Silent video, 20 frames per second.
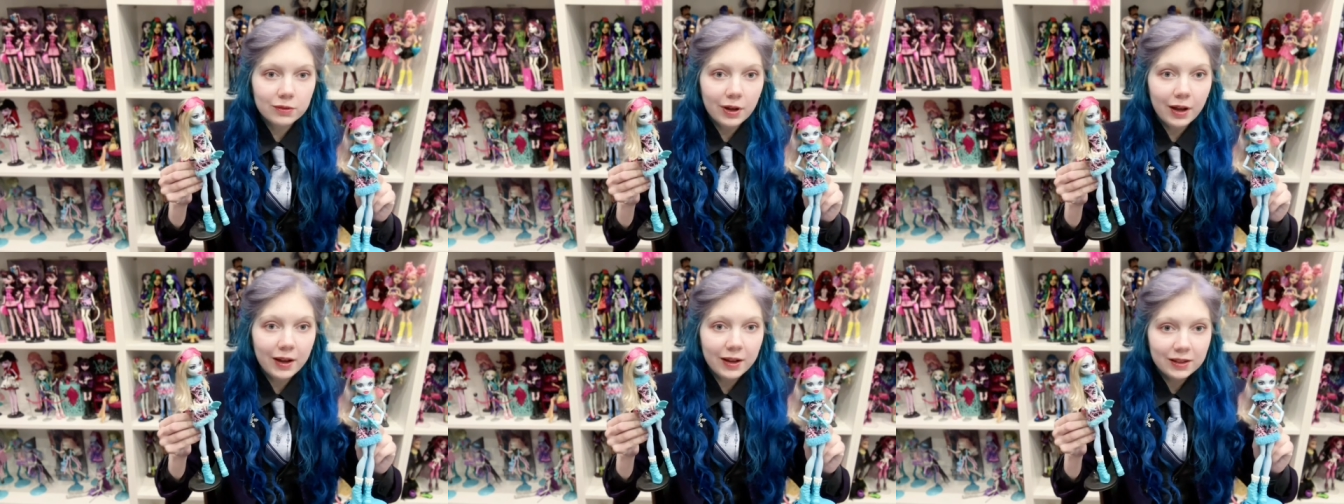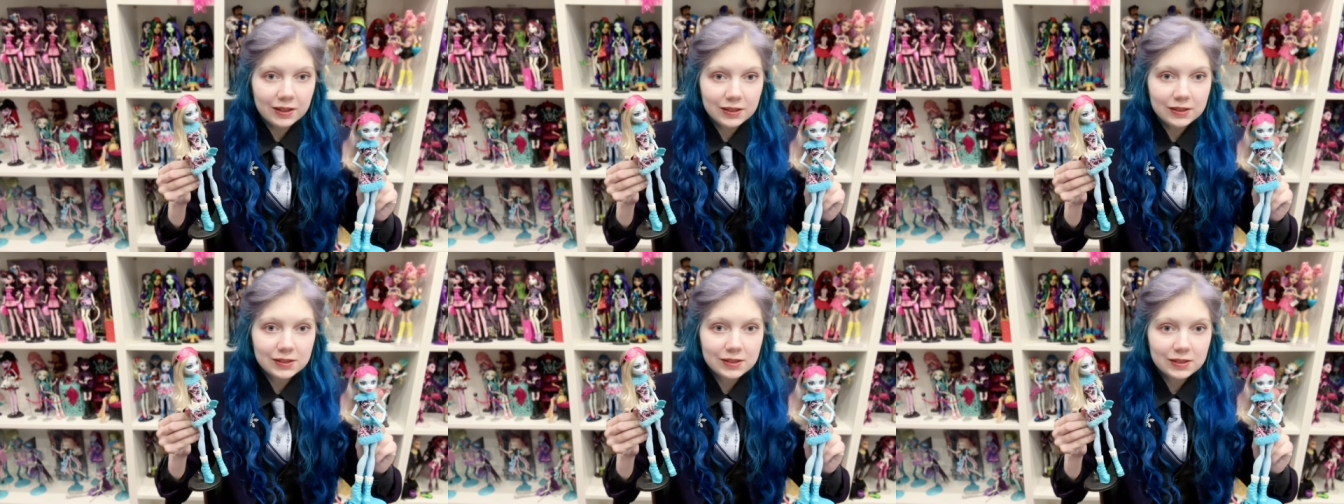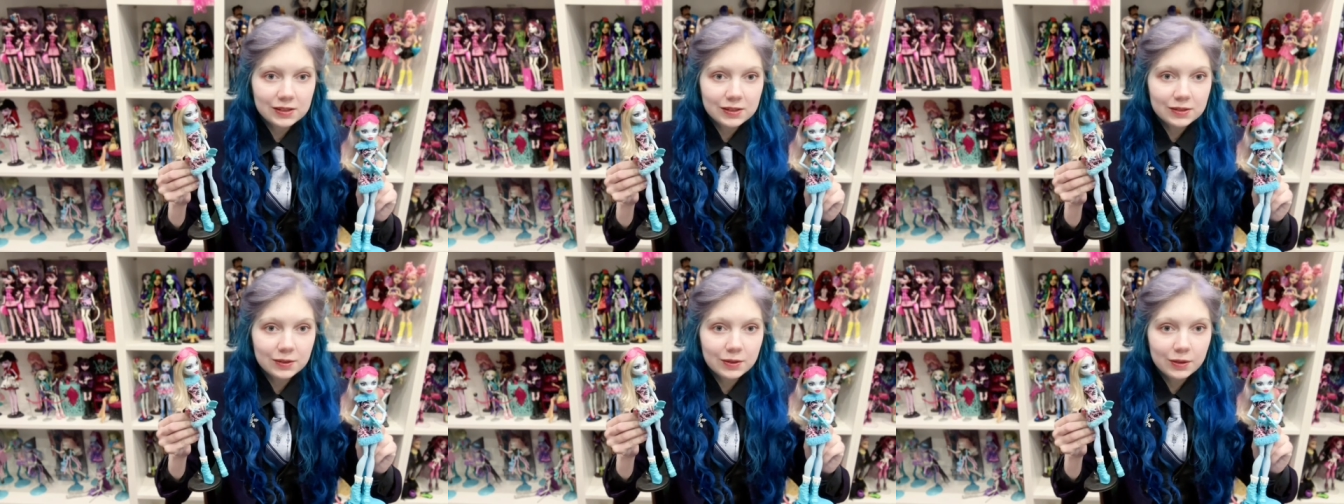
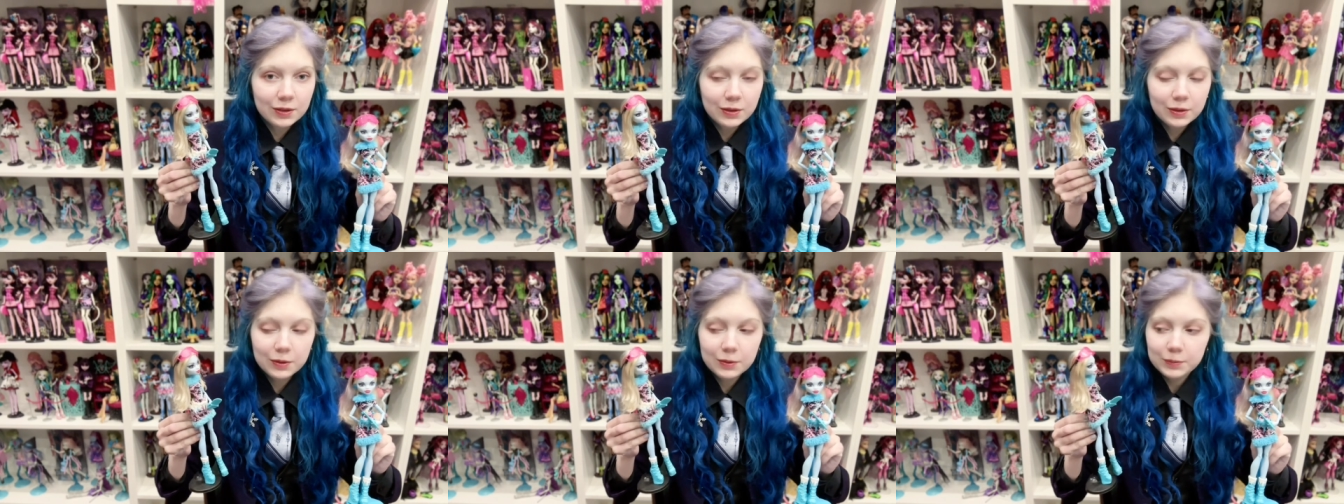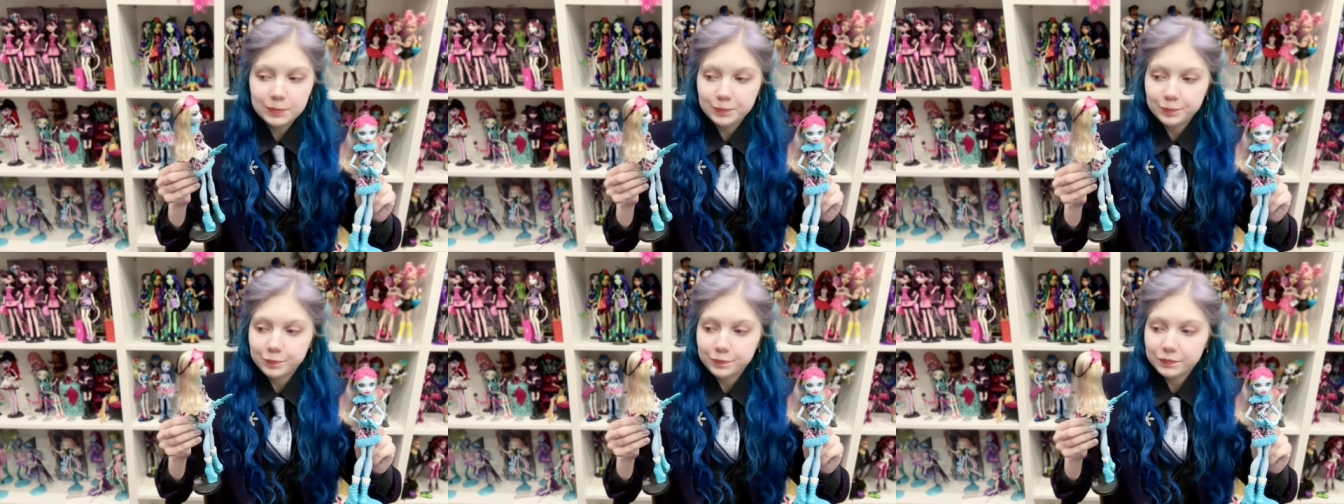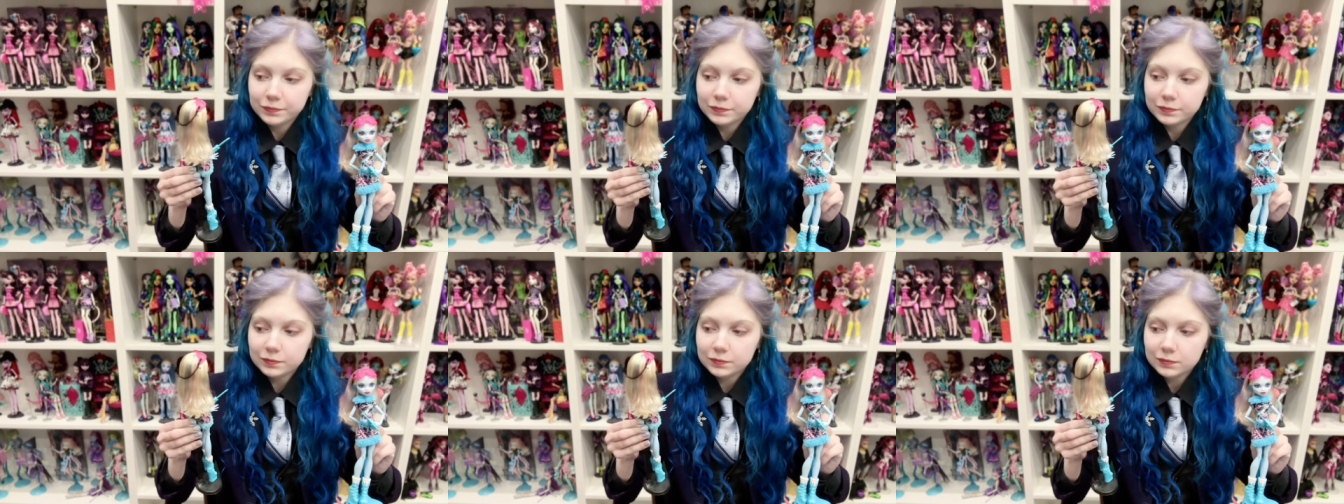eyes.
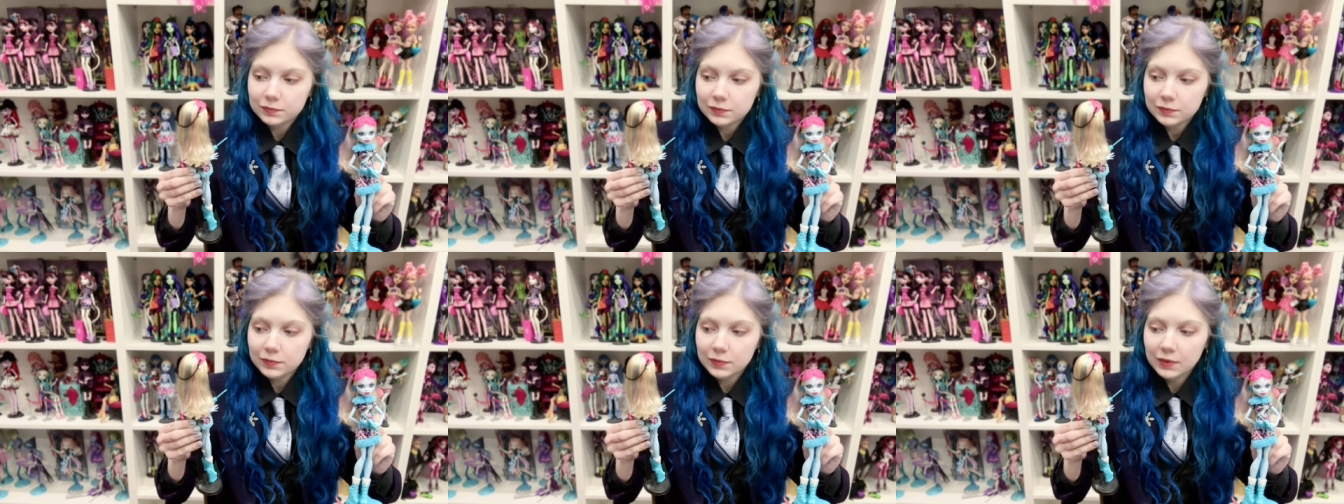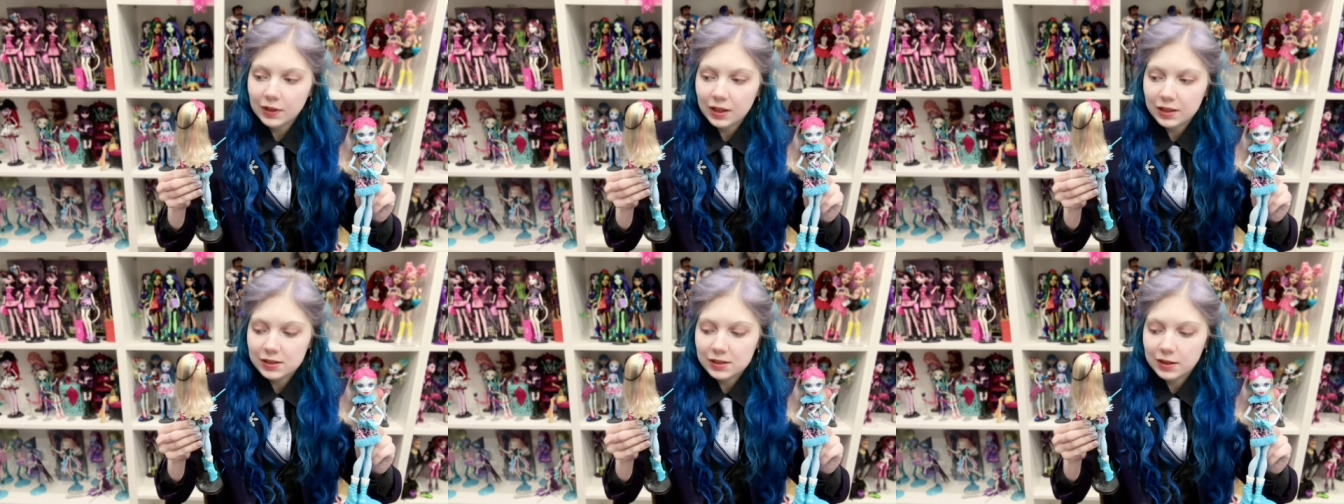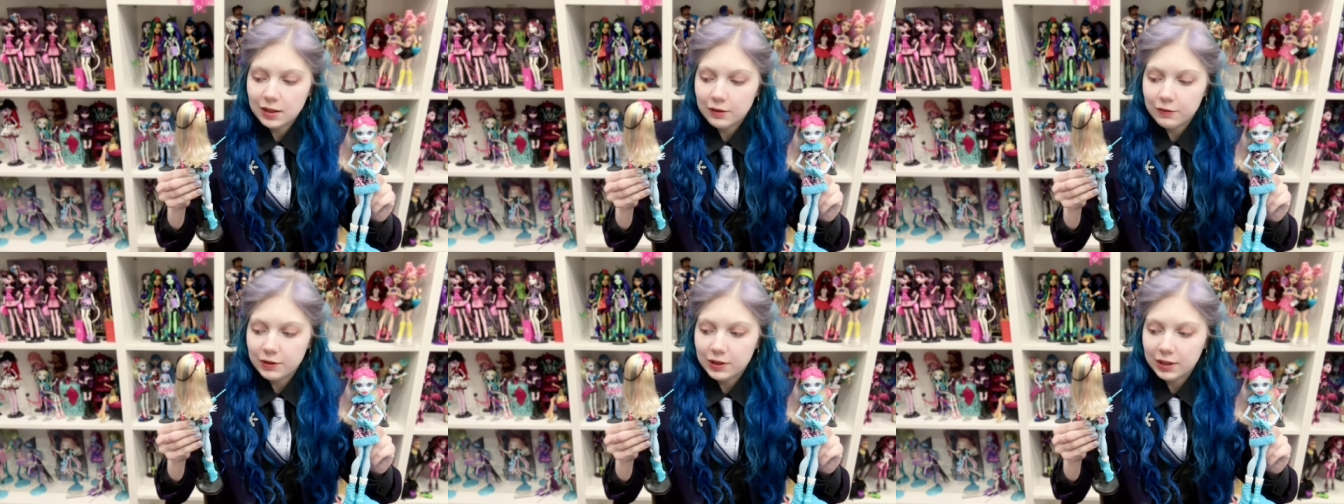That's
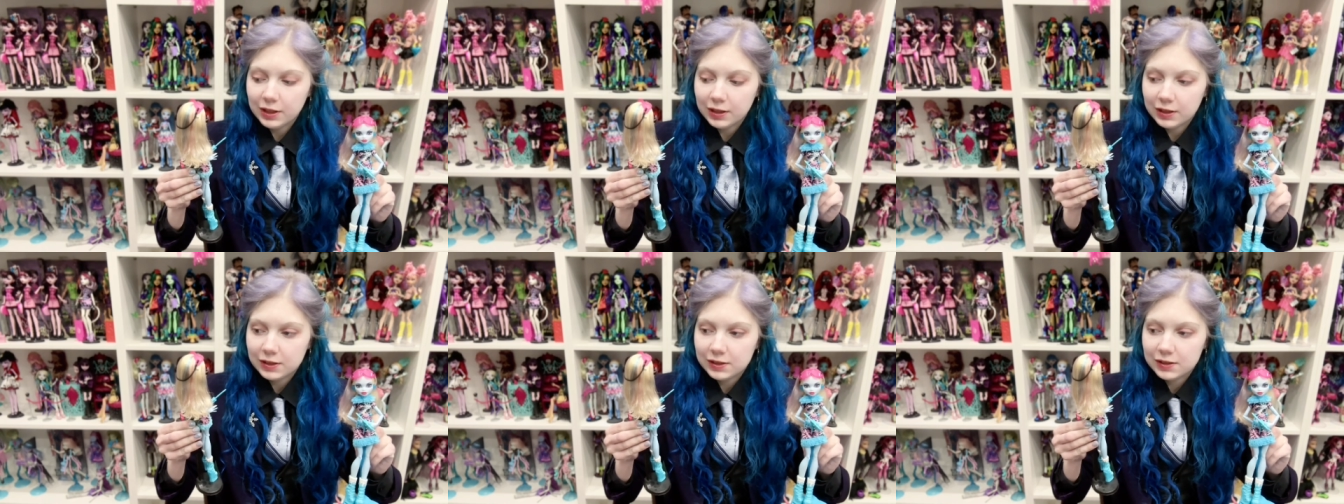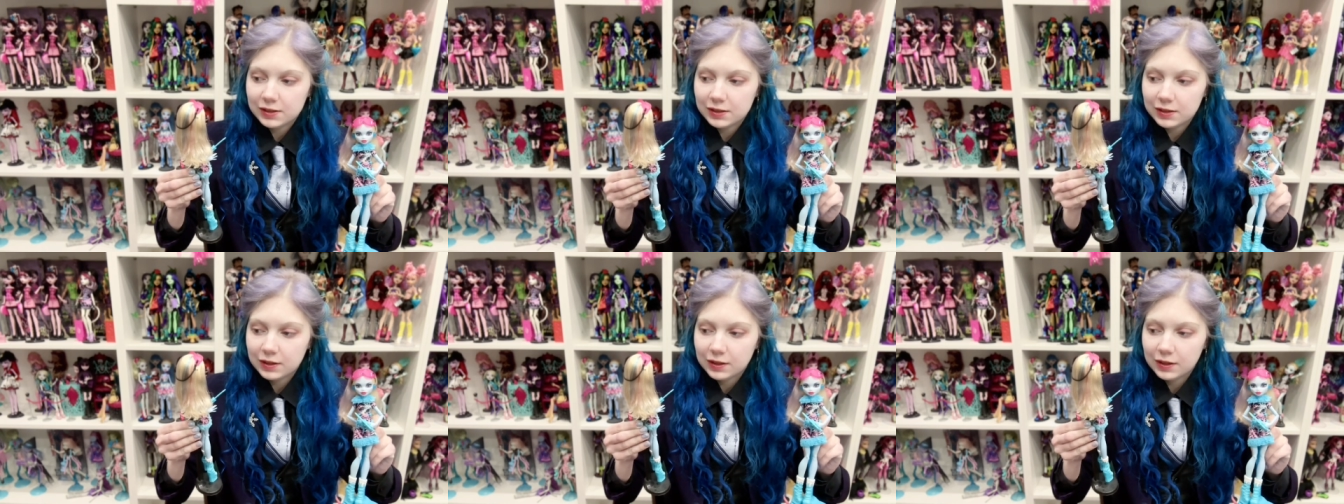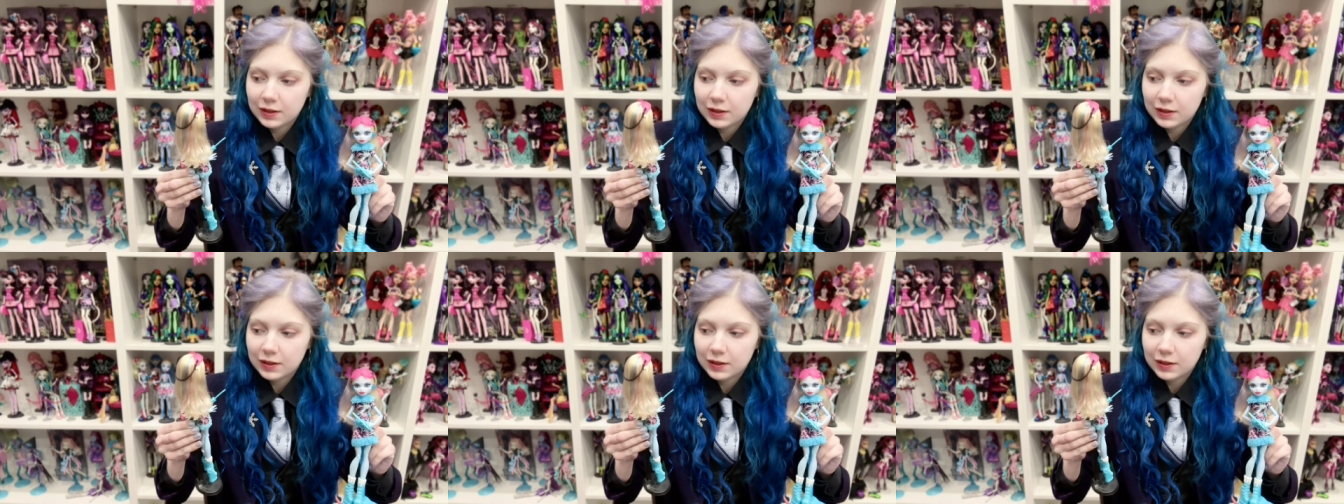very nice.